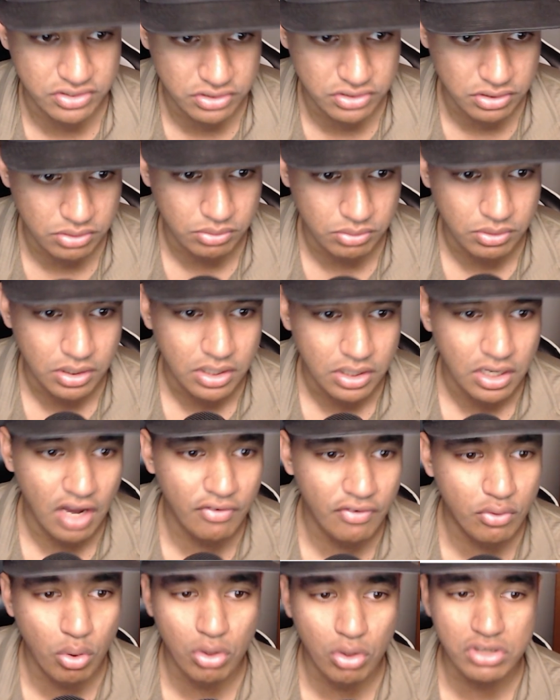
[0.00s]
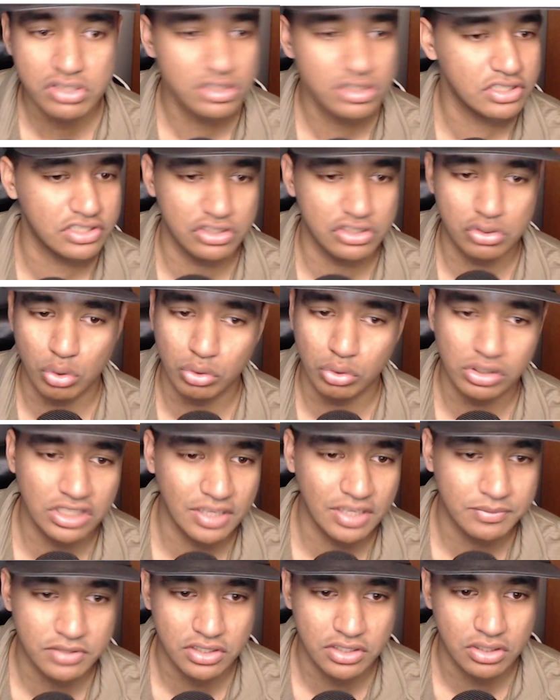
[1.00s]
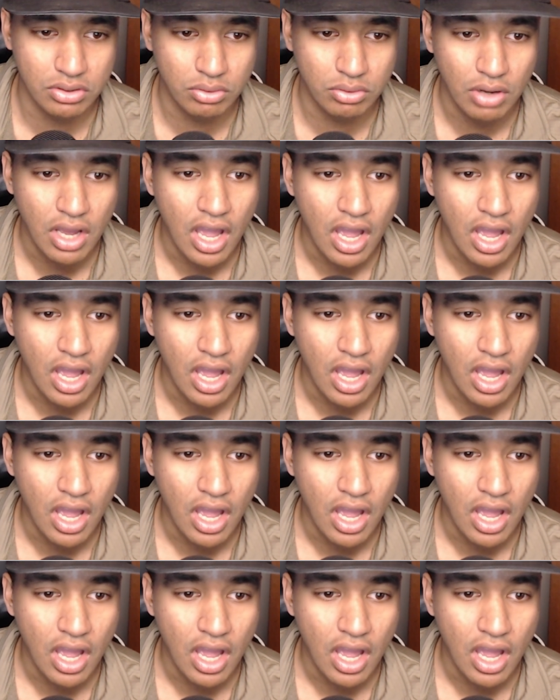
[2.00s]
do. Of course, this is totally up to you.